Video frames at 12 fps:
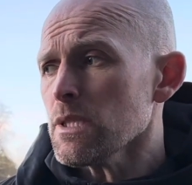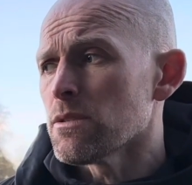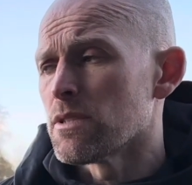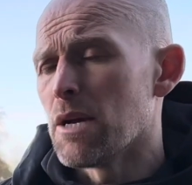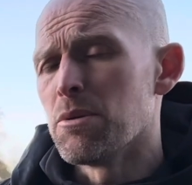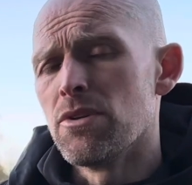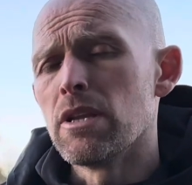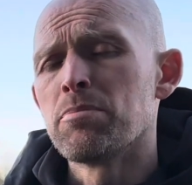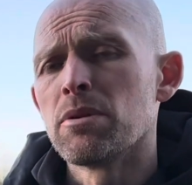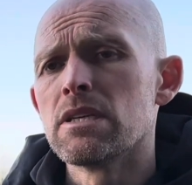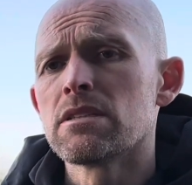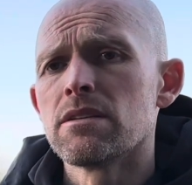really
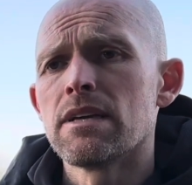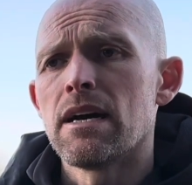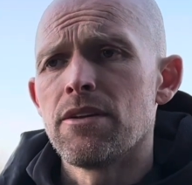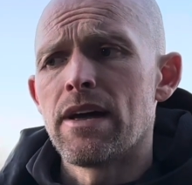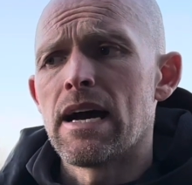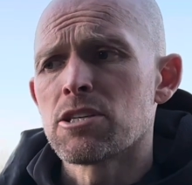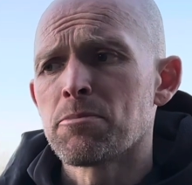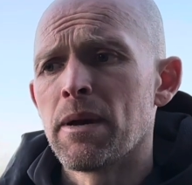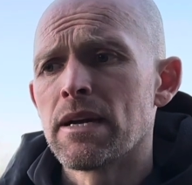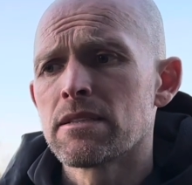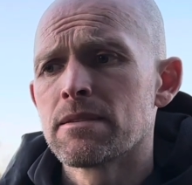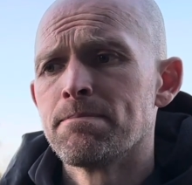pleased on that
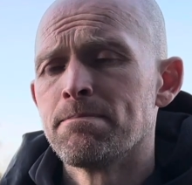aspect.